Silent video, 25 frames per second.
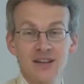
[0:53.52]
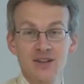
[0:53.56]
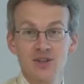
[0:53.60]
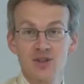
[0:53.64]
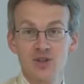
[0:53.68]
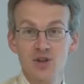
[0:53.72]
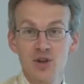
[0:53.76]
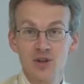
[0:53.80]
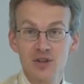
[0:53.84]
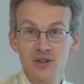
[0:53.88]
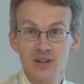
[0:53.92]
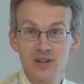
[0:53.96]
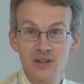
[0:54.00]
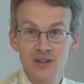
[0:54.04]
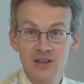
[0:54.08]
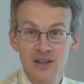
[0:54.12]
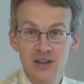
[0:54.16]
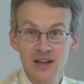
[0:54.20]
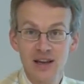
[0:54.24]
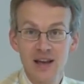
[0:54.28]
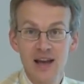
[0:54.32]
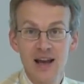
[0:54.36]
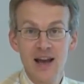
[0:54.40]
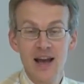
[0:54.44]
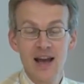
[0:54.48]

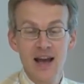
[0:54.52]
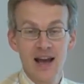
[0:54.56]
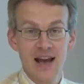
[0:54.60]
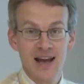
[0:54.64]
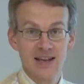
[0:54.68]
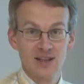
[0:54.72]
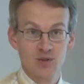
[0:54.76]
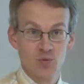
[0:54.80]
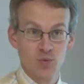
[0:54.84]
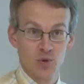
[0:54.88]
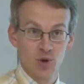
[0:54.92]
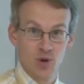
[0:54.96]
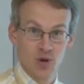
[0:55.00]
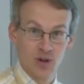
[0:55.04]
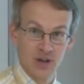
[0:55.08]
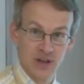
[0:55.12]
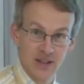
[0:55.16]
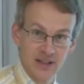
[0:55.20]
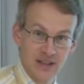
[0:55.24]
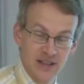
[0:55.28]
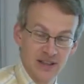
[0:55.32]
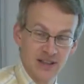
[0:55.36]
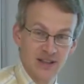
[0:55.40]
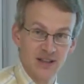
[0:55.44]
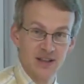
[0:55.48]
uncertainty, as we
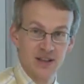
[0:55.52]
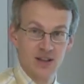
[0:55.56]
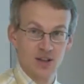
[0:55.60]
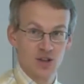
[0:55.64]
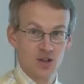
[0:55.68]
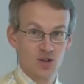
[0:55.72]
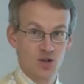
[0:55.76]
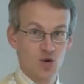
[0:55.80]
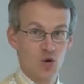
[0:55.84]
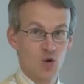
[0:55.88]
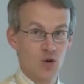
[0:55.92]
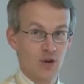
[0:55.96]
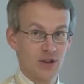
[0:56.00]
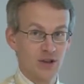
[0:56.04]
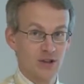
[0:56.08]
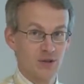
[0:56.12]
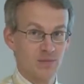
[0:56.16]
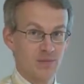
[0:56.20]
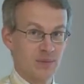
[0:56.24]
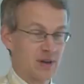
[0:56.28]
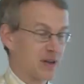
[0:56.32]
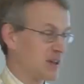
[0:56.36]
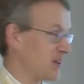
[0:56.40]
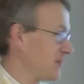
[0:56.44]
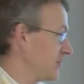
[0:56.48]
already saw in the
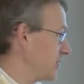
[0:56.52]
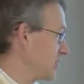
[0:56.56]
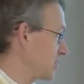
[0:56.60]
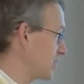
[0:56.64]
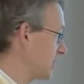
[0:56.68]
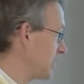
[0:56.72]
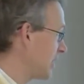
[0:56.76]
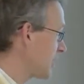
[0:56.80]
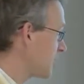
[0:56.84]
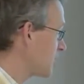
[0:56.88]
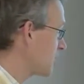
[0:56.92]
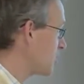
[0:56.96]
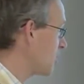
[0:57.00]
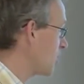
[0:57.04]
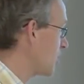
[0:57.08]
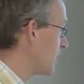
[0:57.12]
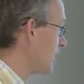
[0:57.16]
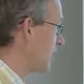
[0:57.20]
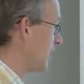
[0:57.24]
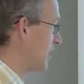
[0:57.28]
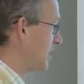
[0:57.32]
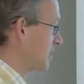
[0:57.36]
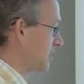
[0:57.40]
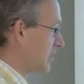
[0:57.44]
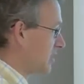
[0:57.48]
previous lecture,
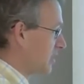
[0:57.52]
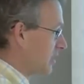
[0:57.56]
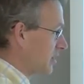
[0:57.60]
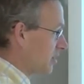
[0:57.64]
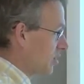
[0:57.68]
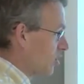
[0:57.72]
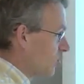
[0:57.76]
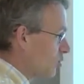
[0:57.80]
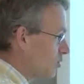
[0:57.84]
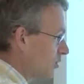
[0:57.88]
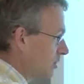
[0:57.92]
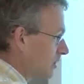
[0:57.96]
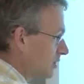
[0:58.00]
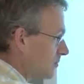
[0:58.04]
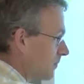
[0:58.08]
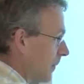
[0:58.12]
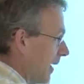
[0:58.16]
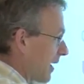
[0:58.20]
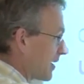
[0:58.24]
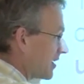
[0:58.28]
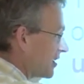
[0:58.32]
is denoted by